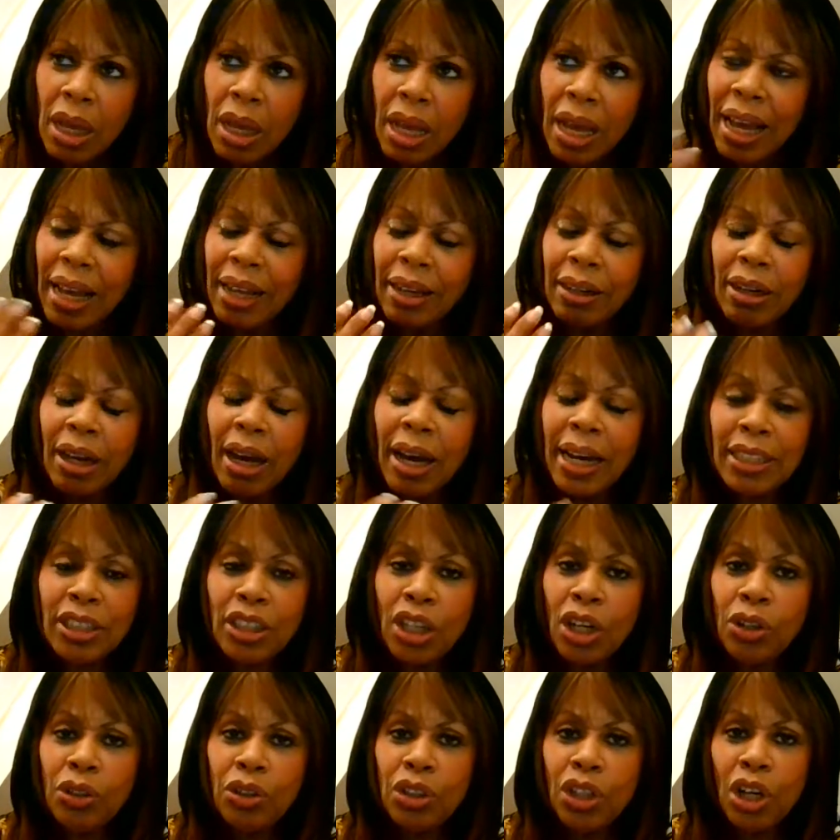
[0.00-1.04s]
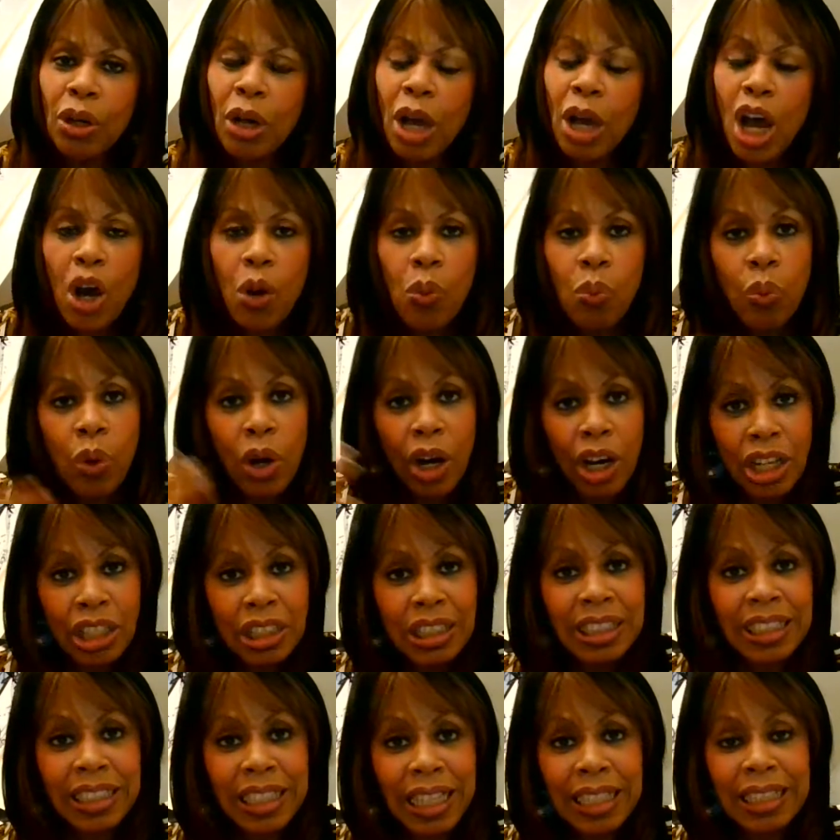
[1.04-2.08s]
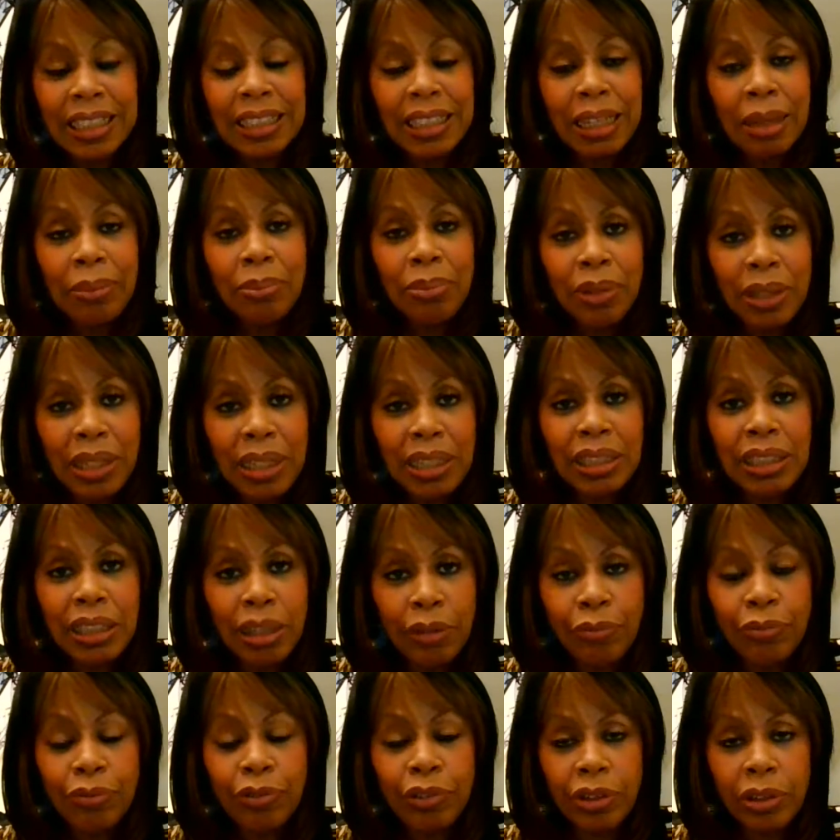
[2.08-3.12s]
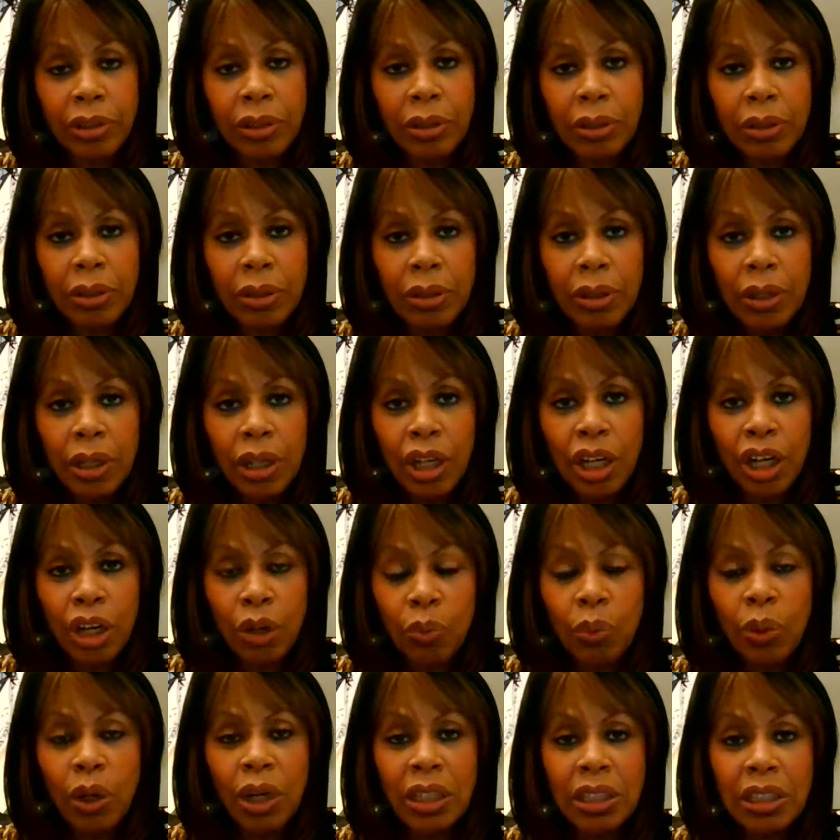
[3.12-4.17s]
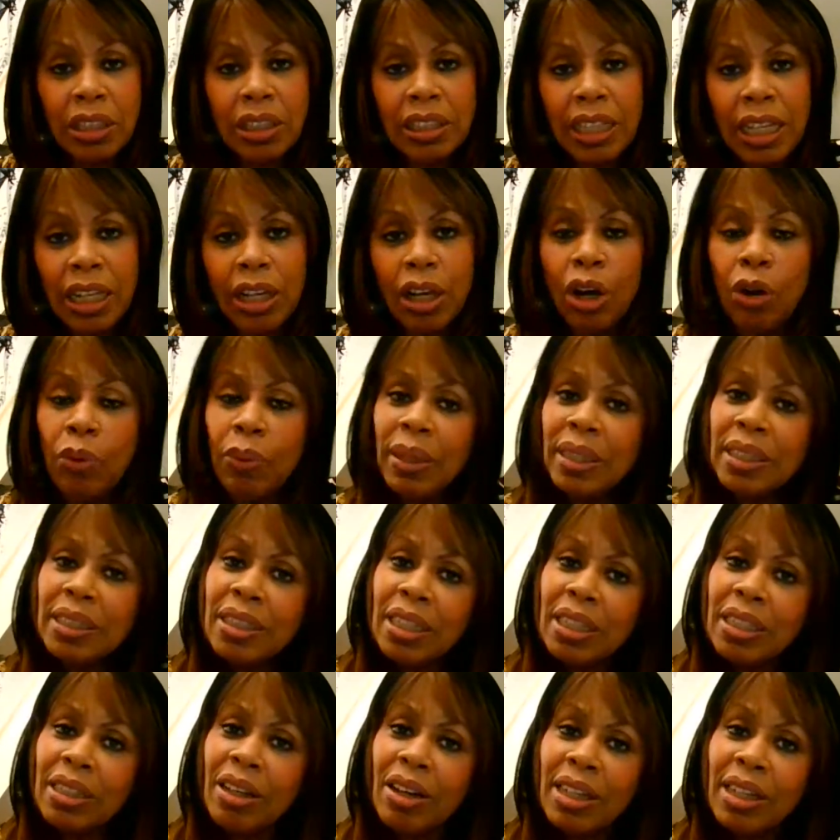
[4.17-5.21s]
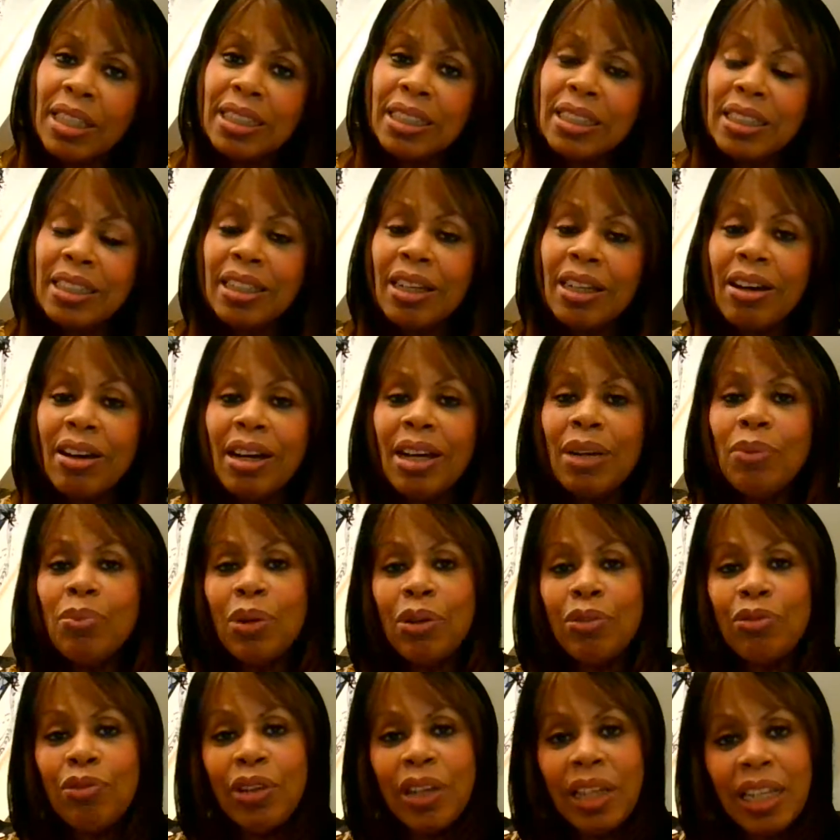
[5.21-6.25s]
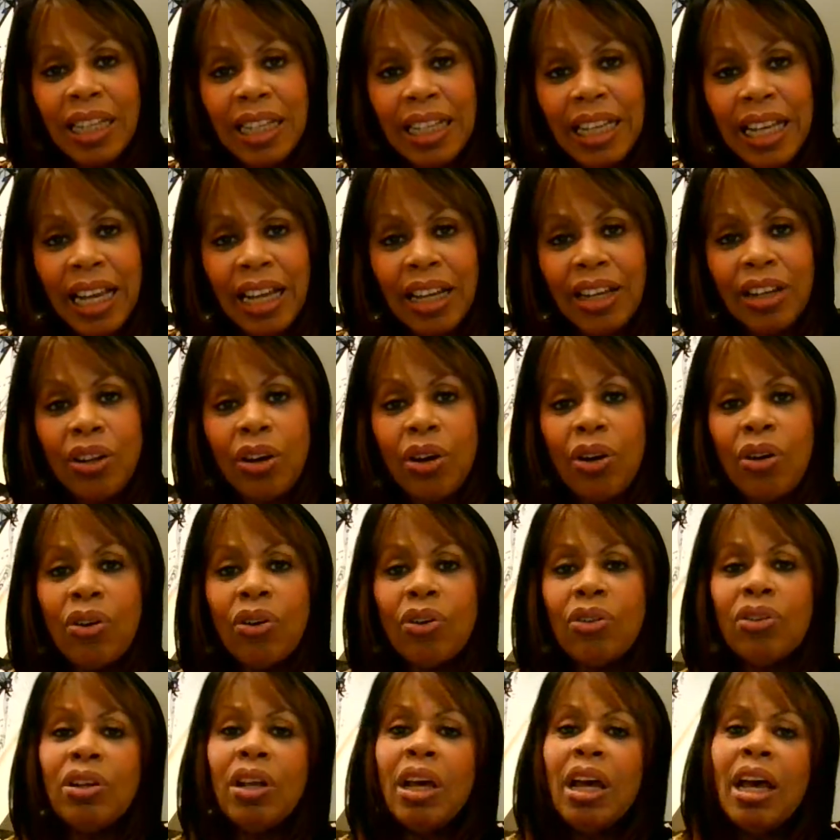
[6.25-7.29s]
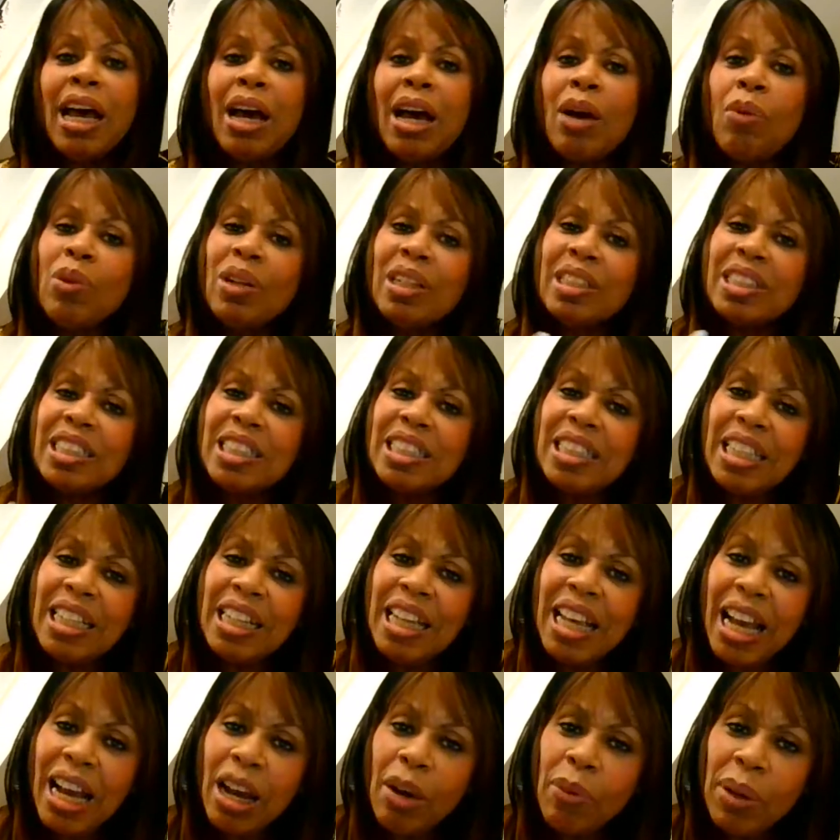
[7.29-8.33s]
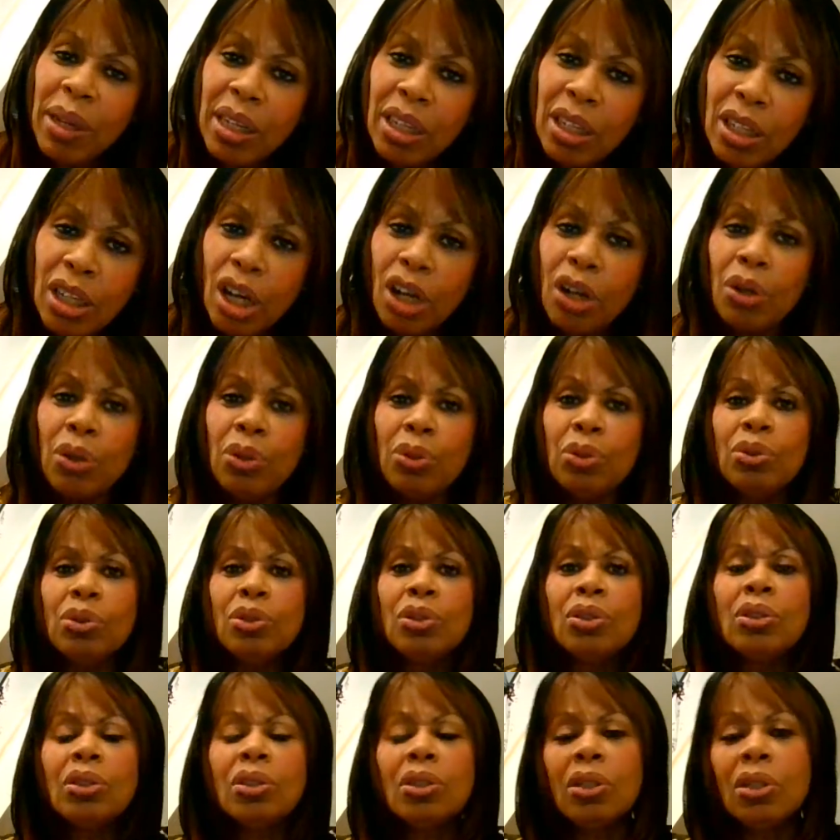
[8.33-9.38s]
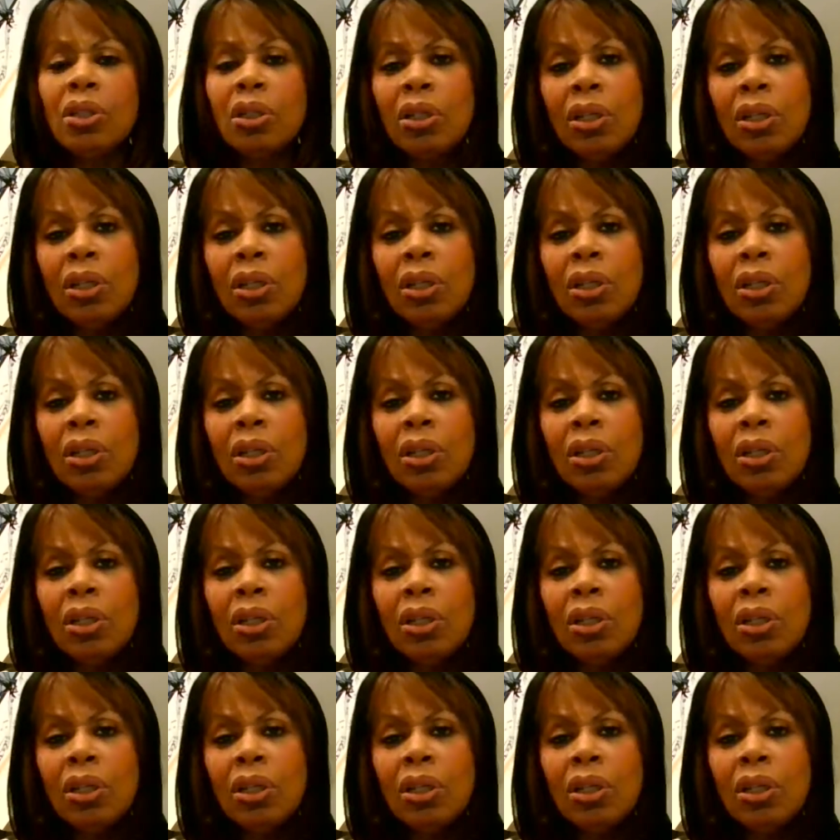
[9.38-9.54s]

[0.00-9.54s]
and I don't know her words say something different her words say, oh, he's a nice guy and we're really getting on and we'll see how it goes.